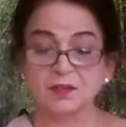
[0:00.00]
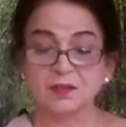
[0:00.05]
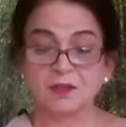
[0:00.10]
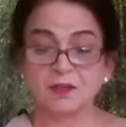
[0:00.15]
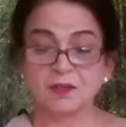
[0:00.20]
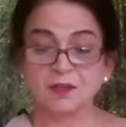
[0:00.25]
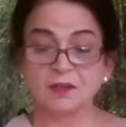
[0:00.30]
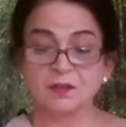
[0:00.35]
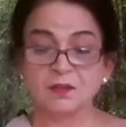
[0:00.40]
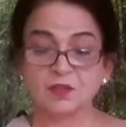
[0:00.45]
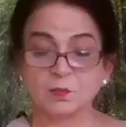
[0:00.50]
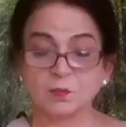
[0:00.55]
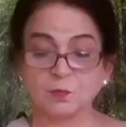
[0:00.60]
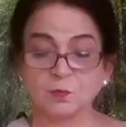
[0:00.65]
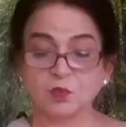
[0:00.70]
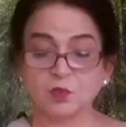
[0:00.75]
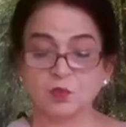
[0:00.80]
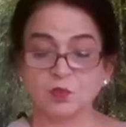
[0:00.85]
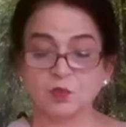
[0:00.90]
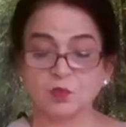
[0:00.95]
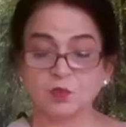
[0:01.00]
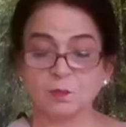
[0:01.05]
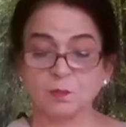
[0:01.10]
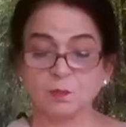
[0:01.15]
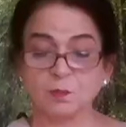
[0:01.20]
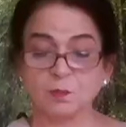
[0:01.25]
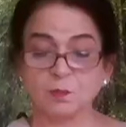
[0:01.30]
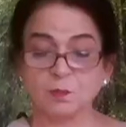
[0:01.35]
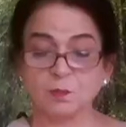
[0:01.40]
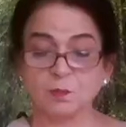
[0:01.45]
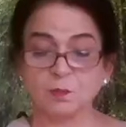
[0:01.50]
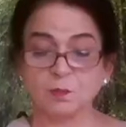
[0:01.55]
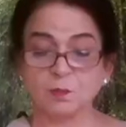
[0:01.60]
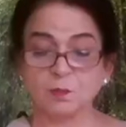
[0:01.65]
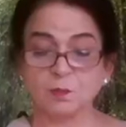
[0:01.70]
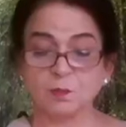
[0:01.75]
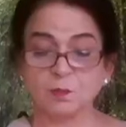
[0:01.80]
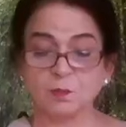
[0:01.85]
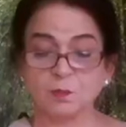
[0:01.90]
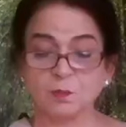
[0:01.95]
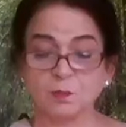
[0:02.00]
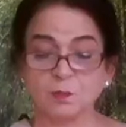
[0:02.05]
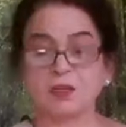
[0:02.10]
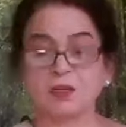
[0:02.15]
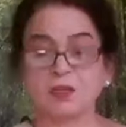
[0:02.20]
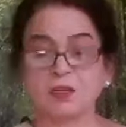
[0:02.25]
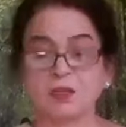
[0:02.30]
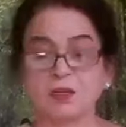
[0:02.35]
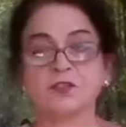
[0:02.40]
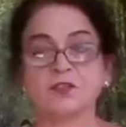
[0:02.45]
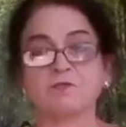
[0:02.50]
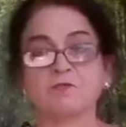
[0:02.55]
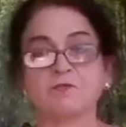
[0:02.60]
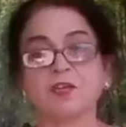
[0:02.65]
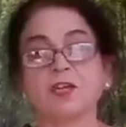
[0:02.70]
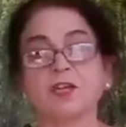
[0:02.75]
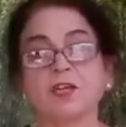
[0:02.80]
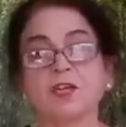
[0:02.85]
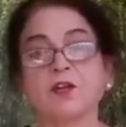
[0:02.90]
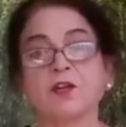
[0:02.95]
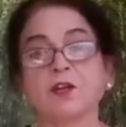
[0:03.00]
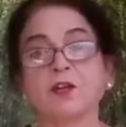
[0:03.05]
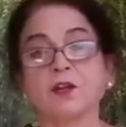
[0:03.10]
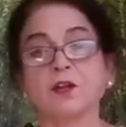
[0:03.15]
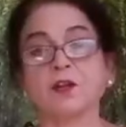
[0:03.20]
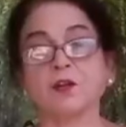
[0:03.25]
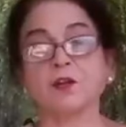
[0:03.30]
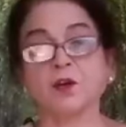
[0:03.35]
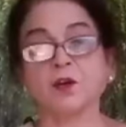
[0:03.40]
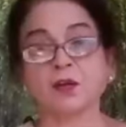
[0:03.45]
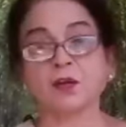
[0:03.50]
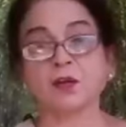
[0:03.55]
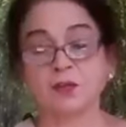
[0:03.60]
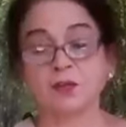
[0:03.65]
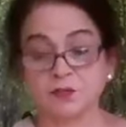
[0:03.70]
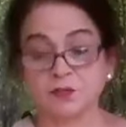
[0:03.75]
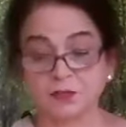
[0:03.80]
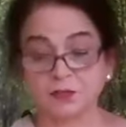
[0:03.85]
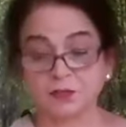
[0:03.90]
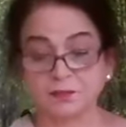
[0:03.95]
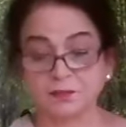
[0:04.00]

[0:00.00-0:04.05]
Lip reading: smooth muscles in the walls of the internal organs,